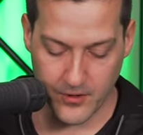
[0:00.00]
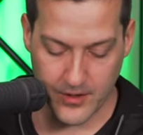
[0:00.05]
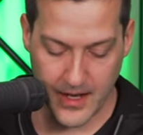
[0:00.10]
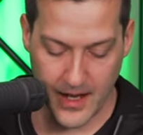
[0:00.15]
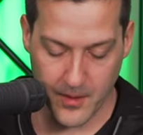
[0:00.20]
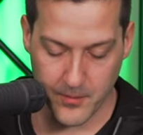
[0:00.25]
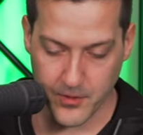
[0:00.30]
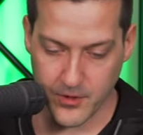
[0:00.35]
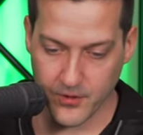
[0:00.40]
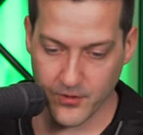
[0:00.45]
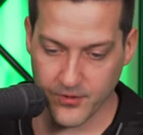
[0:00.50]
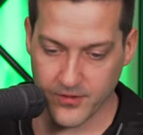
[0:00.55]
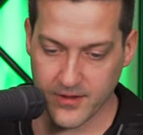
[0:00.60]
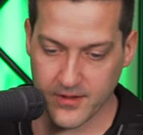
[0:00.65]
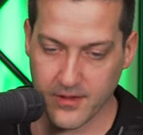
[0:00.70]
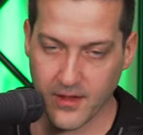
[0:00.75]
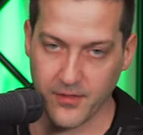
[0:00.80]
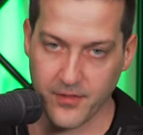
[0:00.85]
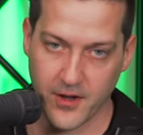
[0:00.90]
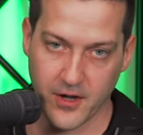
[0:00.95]
camera, you'll see
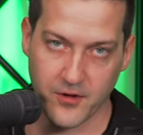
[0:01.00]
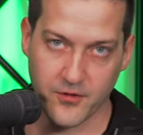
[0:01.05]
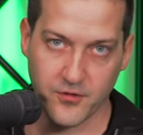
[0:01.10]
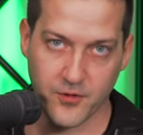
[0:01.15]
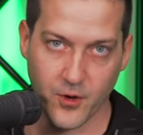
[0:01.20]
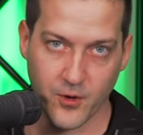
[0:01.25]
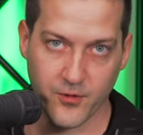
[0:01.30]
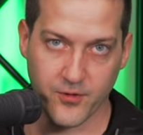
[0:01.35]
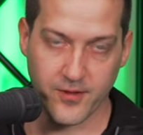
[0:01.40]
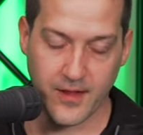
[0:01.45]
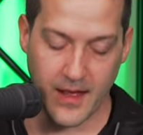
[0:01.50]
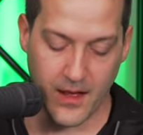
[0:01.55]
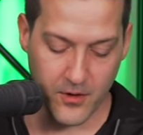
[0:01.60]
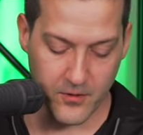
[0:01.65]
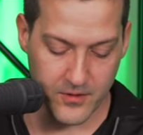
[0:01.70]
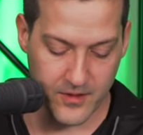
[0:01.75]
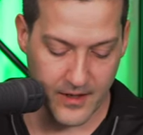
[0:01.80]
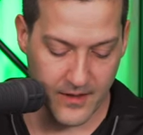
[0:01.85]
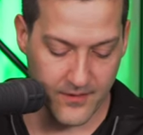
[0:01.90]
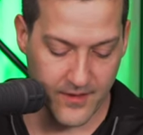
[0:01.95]
that there's no
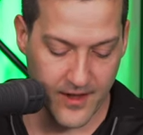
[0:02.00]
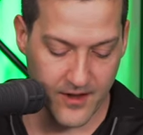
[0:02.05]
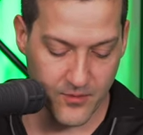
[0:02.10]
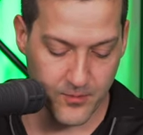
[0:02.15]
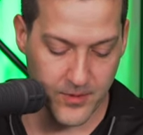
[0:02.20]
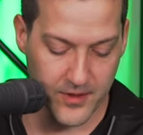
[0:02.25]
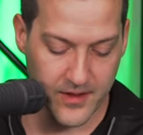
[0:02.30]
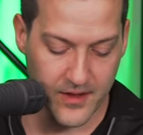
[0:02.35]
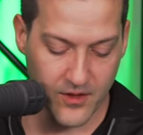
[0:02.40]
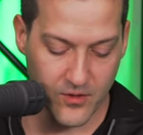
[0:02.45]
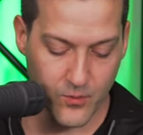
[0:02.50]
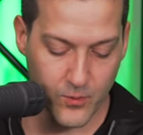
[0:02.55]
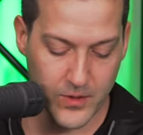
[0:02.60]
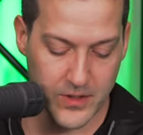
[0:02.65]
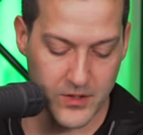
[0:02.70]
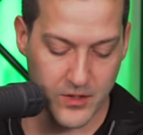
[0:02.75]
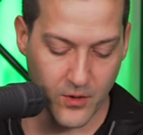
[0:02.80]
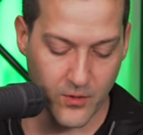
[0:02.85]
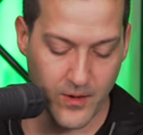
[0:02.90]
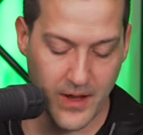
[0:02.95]
sound, and that's because we
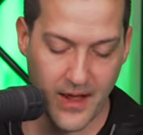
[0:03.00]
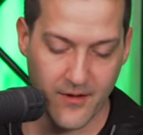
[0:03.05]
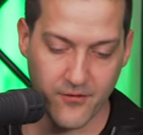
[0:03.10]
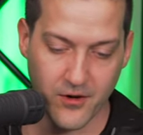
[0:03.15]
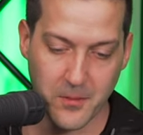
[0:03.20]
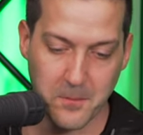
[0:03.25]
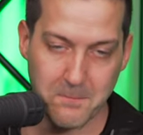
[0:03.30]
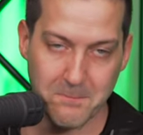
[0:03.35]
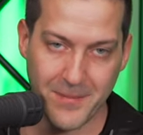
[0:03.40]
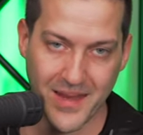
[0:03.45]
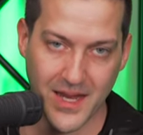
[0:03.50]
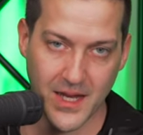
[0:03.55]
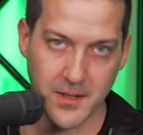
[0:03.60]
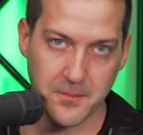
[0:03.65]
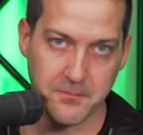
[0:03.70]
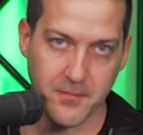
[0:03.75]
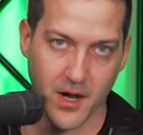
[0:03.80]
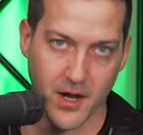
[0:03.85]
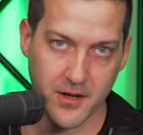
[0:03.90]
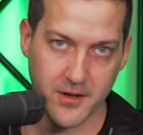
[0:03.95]
don't have our main
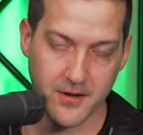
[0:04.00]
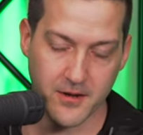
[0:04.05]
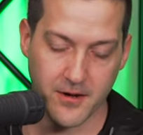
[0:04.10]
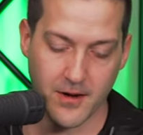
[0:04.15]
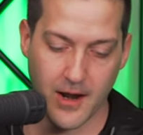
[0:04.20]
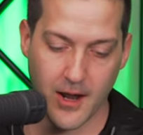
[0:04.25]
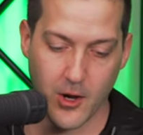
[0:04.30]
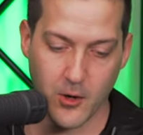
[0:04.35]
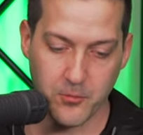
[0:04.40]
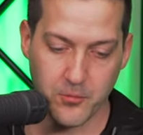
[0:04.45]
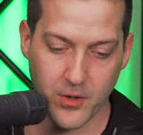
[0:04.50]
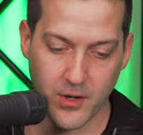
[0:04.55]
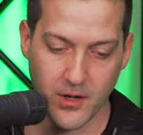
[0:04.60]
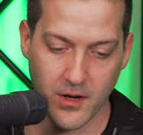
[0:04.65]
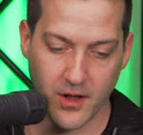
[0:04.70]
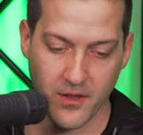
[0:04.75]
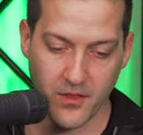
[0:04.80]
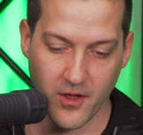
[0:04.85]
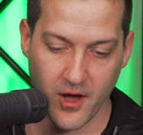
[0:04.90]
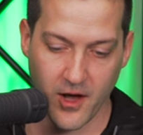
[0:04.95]
monitor output
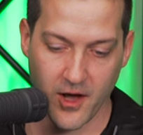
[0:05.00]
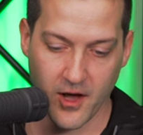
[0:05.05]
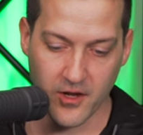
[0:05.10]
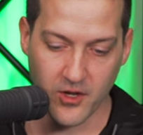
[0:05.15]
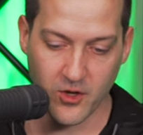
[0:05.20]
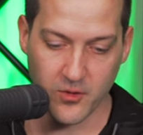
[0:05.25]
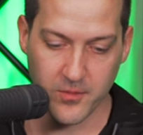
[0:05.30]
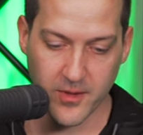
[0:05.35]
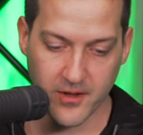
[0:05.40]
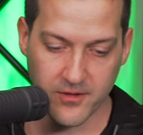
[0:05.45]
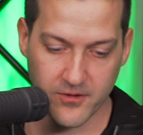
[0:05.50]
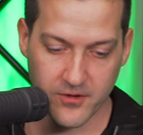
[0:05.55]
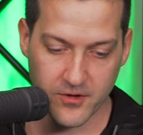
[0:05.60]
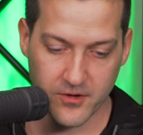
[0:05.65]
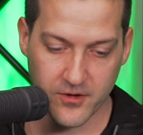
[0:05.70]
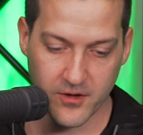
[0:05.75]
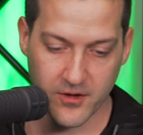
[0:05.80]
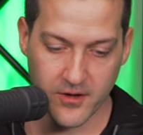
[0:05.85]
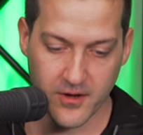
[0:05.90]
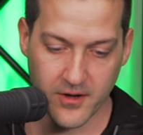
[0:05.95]
on the audio mixer
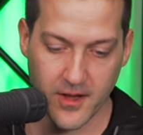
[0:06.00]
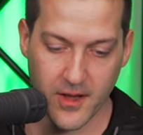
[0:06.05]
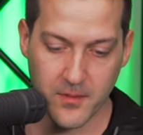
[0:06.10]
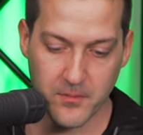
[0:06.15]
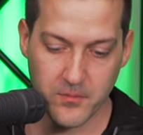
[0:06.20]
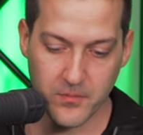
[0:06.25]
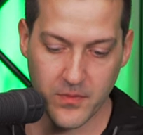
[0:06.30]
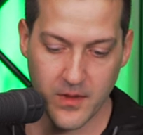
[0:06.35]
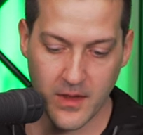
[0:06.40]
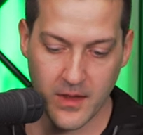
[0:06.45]
turned up.